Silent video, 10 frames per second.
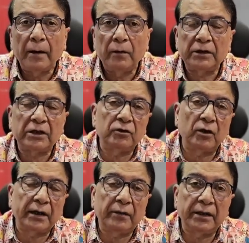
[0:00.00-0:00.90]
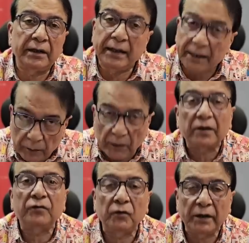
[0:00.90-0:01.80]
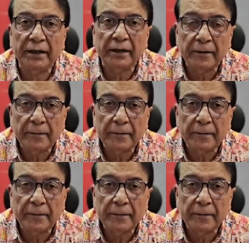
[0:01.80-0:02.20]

which has not even networked fully.